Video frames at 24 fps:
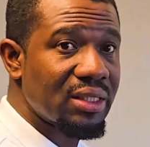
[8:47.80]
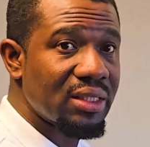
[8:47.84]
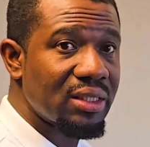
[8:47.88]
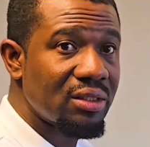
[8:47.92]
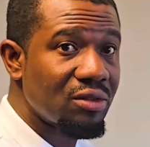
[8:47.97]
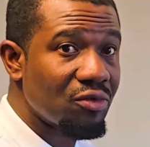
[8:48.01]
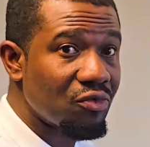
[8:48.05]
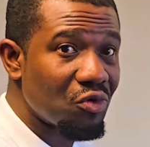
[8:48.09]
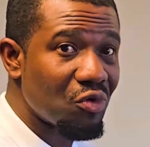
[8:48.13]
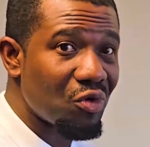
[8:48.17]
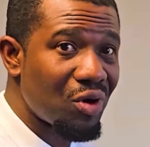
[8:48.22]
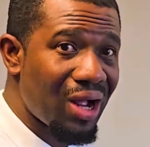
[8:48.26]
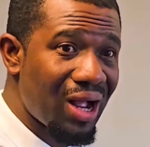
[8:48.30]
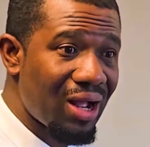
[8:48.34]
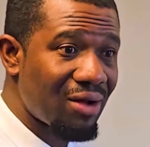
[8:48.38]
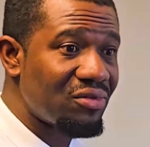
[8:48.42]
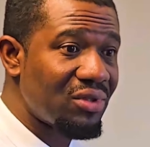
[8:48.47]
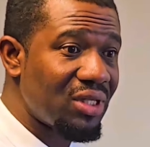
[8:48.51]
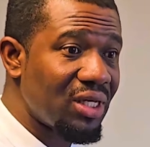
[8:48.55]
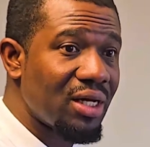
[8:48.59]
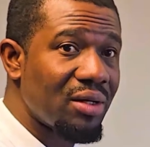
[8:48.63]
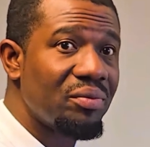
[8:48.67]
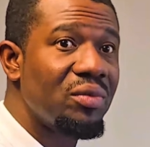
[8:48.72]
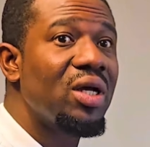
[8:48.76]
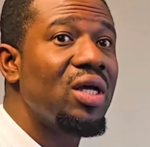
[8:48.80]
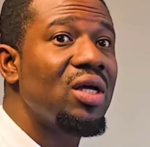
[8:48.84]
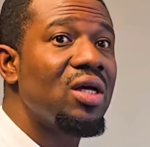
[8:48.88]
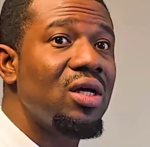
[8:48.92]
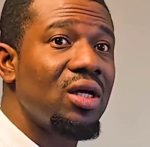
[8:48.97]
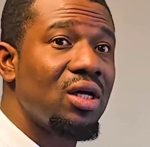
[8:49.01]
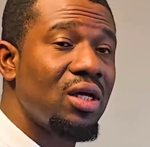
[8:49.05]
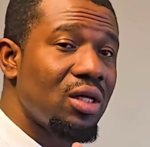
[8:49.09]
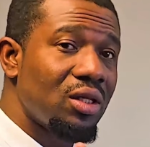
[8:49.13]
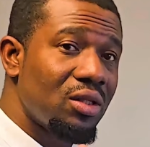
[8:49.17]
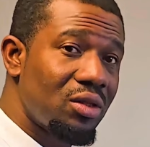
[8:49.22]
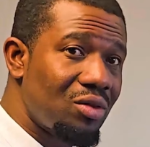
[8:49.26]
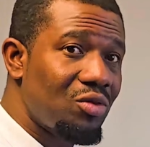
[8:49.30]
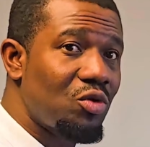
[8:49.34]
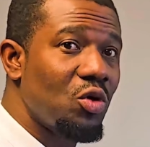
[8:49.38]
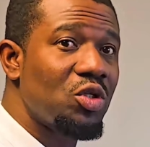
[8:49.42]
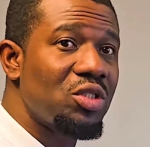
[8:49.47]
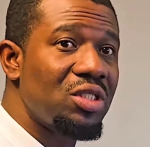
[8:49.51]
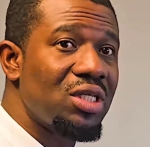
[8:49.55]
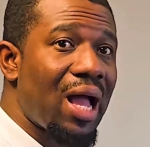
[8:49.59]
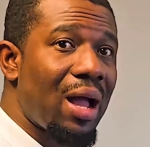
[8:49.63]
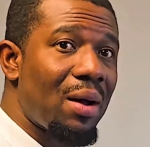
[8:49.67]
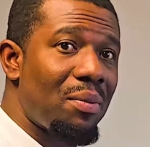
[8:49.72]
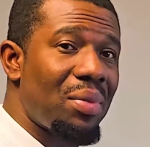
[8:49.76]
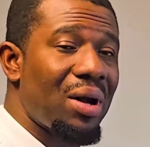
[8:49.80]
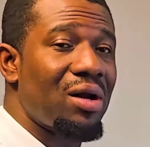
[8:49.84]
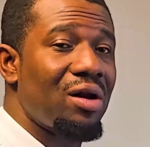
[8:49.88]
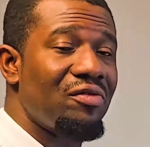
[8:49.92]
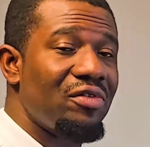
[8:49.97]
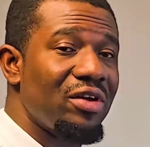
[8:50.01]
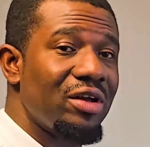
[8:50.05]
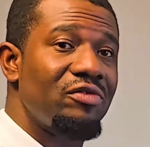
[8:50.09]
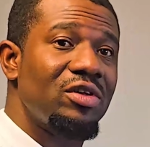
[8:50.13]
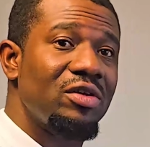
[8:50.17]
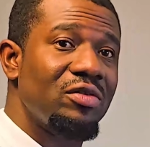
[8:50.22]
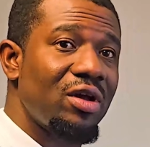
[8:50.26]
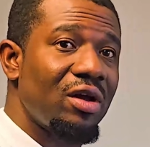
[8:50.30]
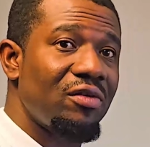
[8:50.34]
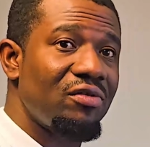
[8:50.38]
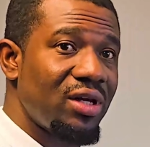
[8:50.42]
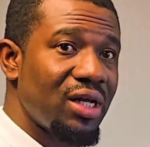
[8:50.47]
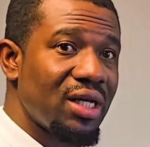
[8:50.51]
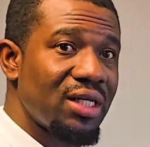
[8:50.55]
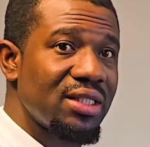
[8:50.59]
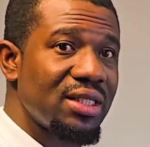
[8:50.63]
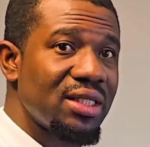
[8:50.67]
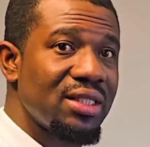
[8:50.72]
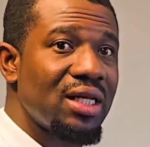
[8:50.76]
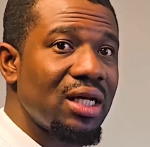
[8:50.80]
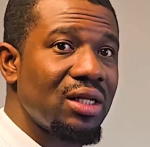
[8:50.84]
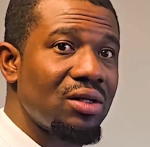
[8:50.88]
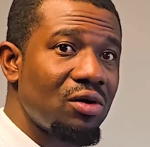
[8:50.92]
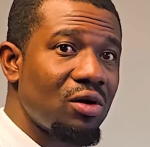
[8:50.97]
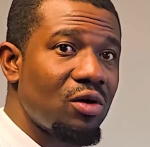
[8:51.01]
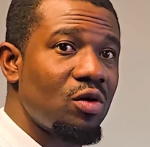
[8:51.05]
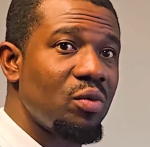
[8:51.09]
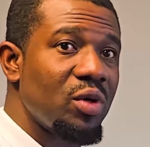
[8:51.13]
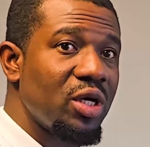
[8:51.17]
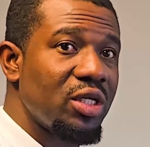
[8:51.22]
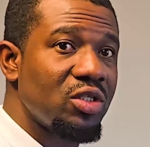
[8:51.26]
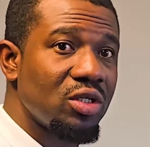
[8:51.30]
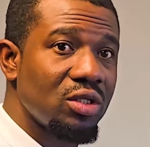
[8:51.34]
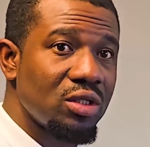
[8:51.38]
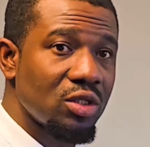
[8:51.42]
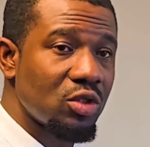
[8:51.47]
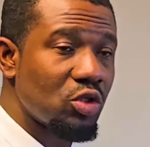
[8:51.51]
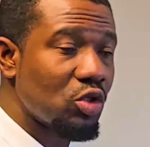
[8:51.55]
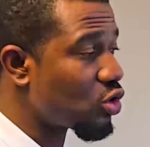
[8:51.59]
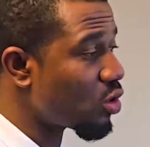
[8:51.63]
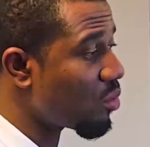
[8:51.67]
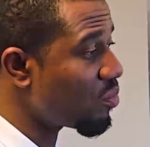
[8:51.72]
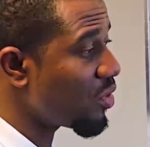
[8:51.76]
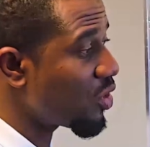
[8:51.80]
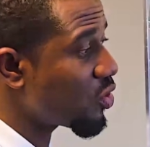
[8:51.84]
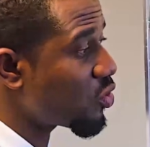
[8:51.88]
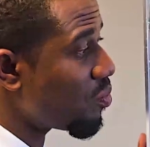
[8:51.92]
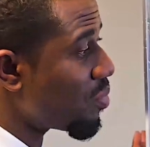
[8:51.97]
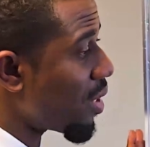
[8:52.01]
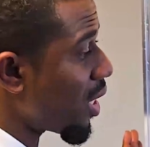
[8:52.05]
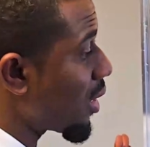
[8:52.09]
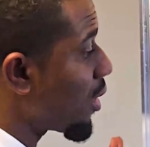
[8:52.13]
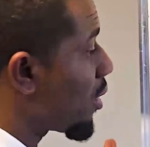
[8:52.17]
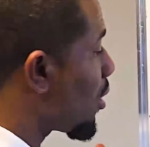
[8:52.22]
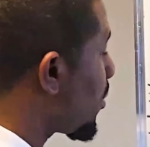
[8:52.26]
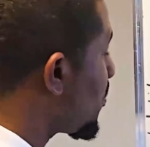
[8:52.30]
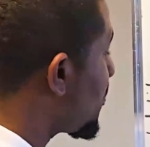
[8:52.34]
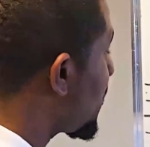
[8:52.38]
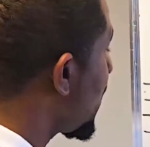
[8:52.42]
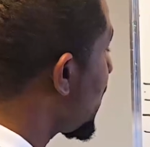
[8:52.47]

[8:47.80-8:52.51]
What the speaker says: if you have them, those are part of evidences and documents you need to submit to back it up.